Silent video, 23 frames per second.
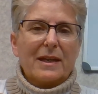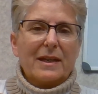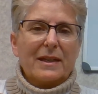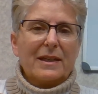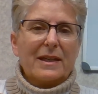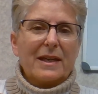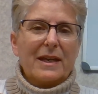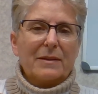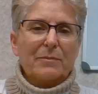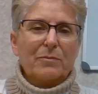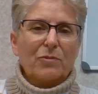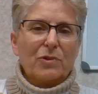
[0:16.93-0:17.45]

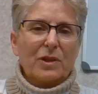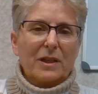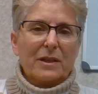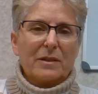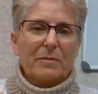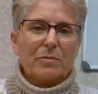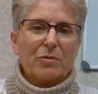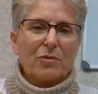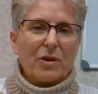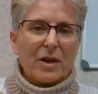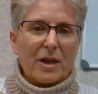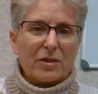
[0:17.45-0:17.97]
get really
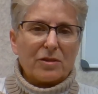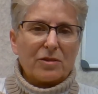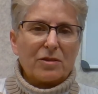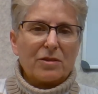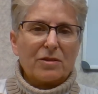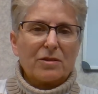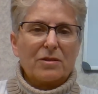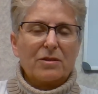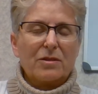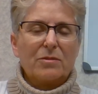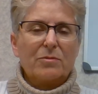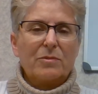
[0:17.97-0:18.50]

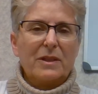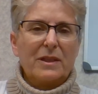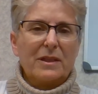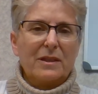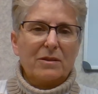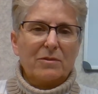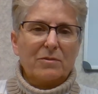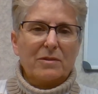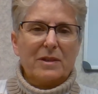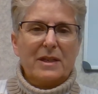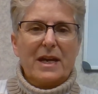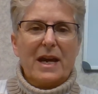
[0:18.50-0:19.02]
pressured, we
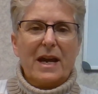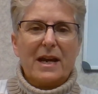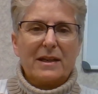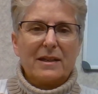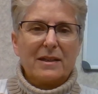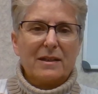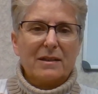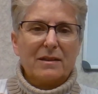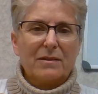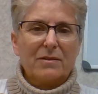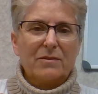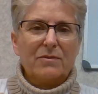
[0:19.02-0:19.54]
get
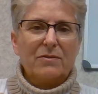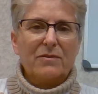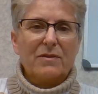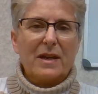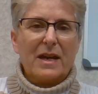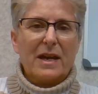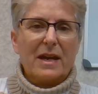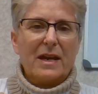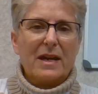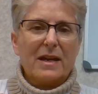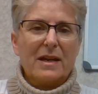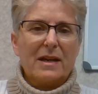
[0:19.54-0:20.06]
reactive,
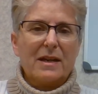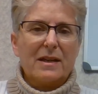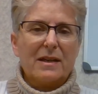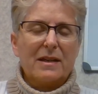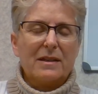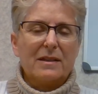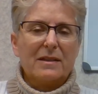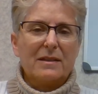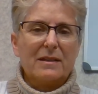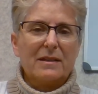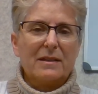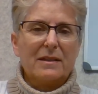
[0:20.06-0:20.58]

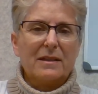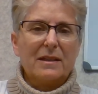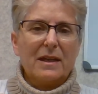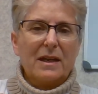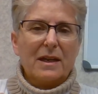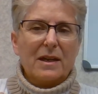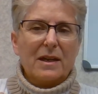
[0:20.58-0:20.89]
and